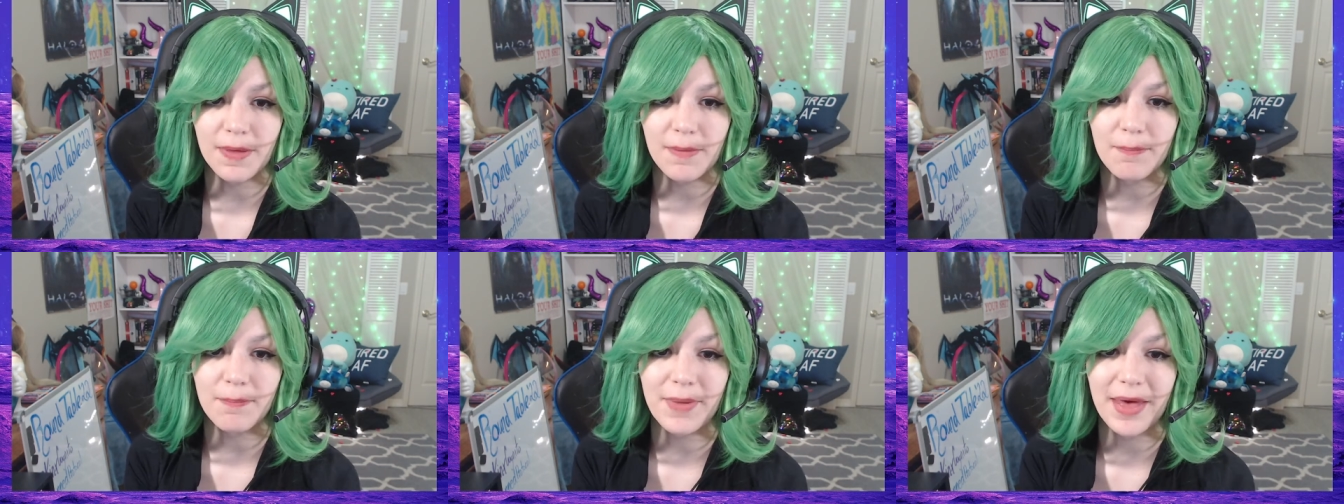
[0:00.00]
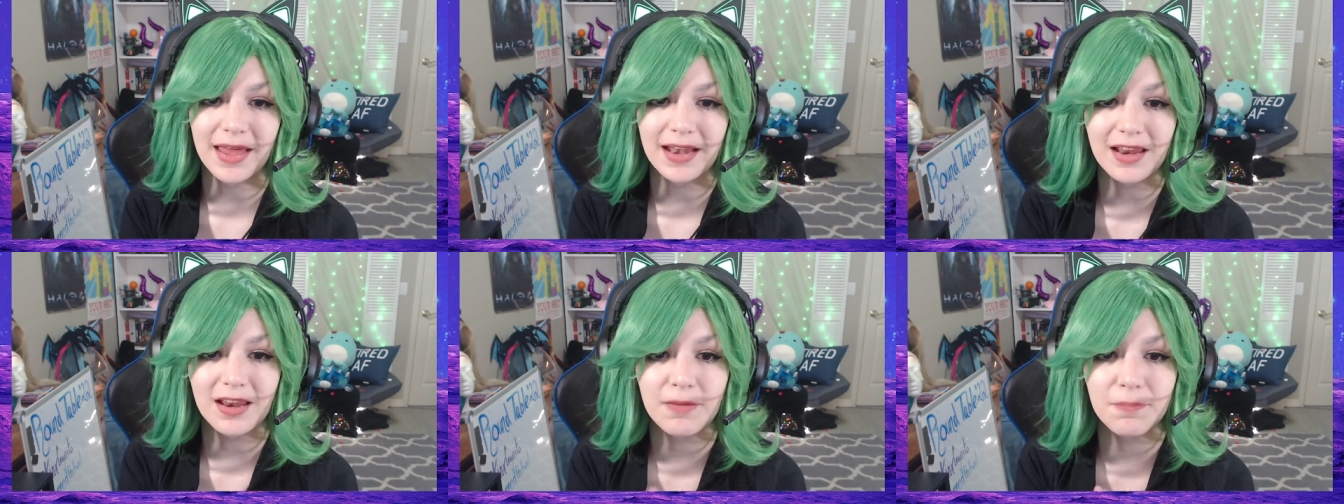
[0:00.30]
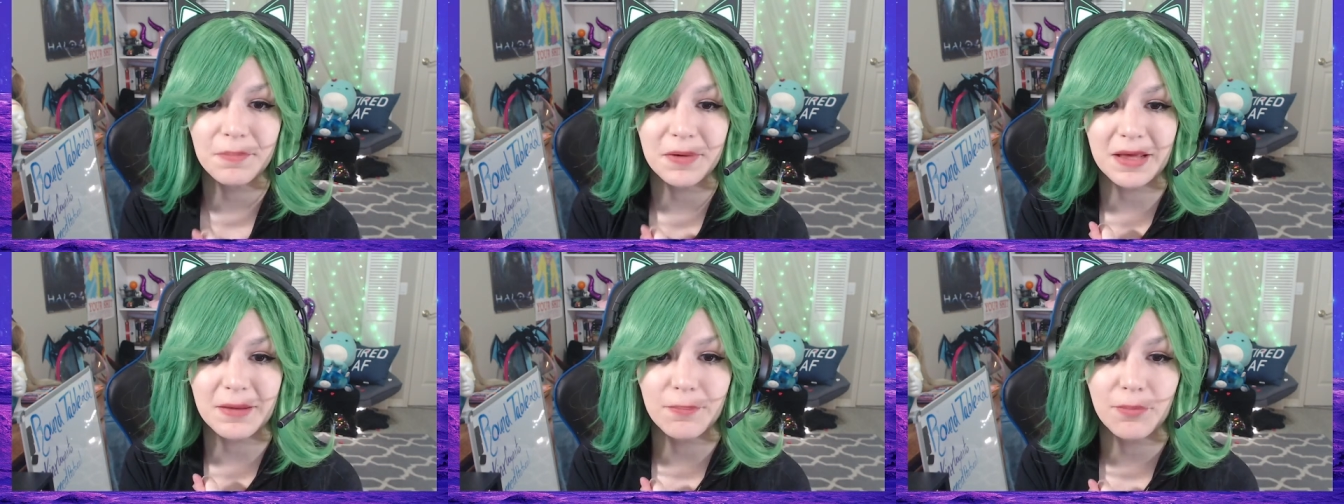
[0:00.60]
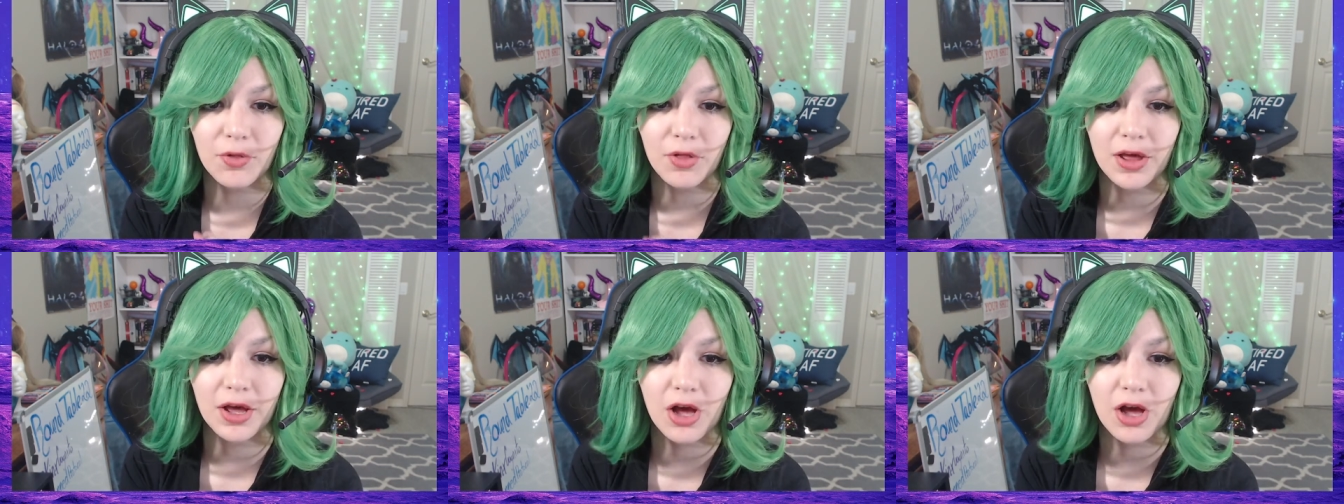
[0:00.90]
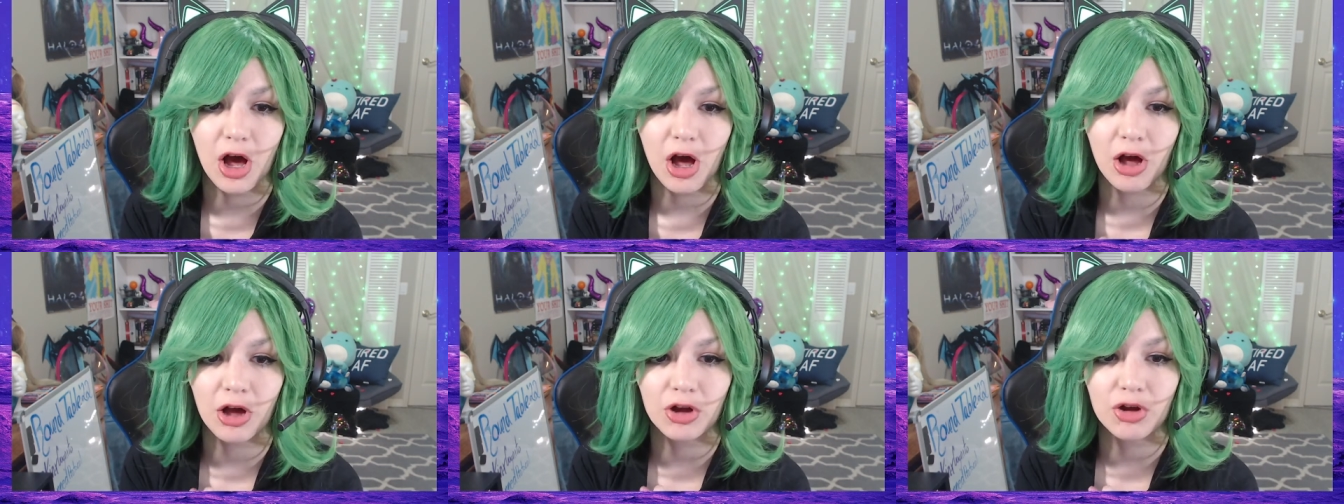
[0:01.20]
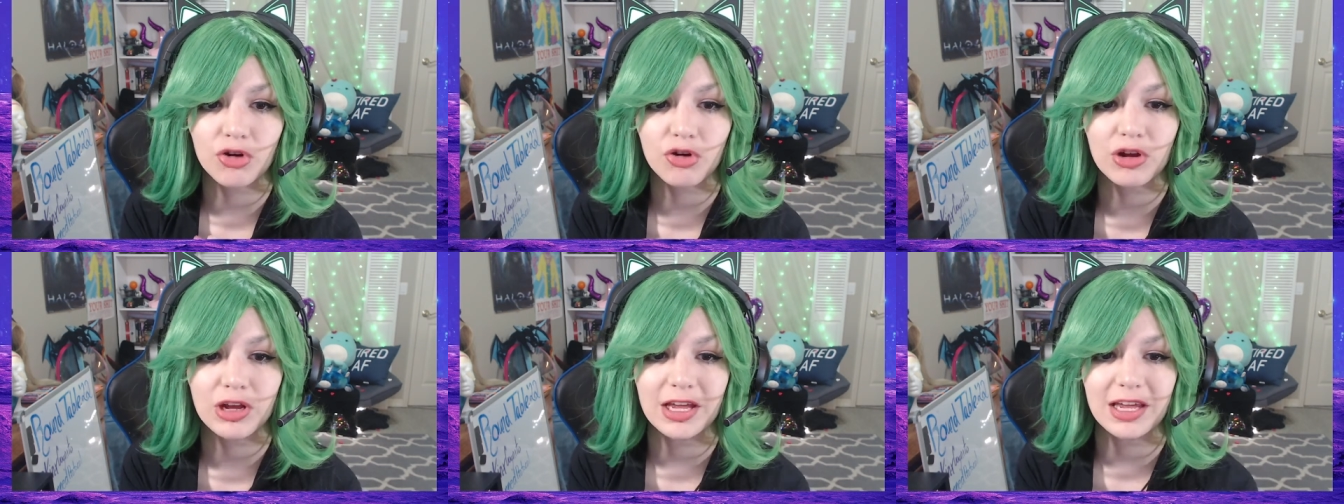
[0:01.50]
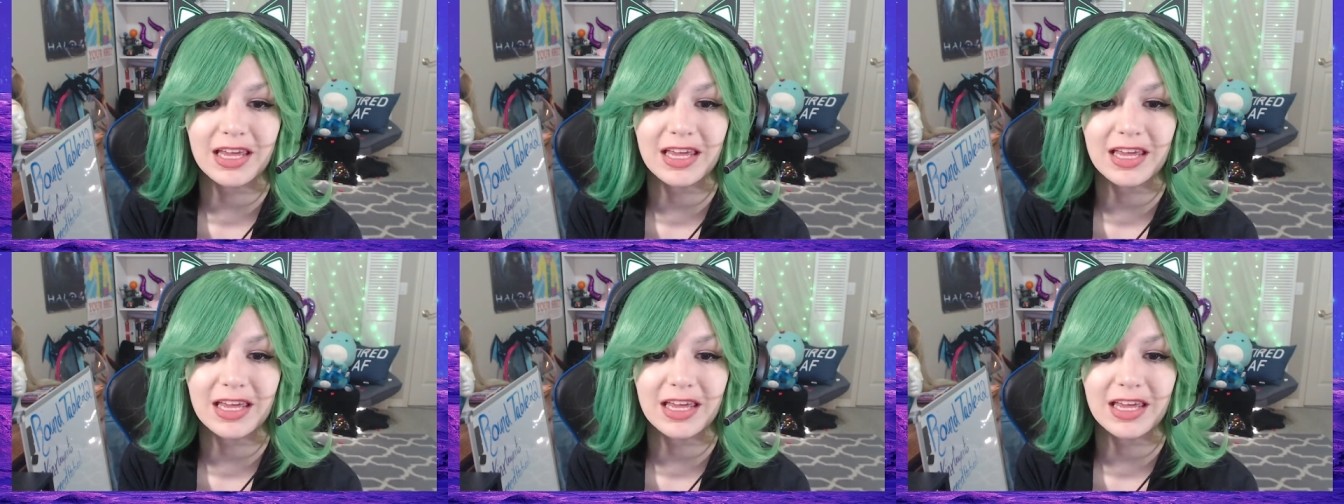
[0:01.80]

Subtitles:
Embedded people in concrete.